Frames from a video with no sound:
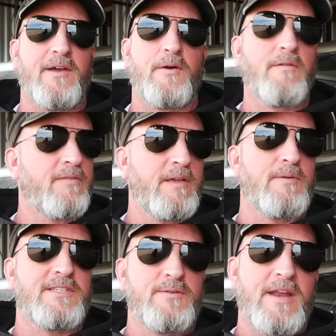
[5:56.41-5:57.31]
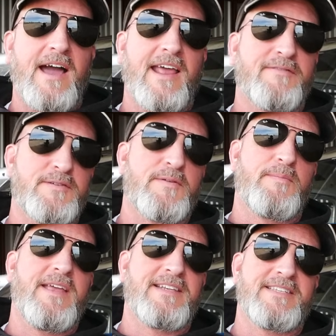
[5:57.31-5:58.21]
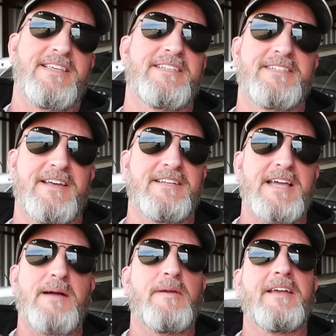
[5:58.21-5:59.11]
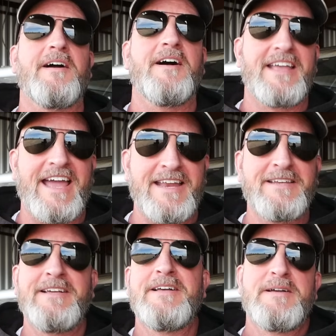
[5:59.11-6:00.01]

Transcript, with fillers: and hopefully we do not have to repeat this uh, topic again.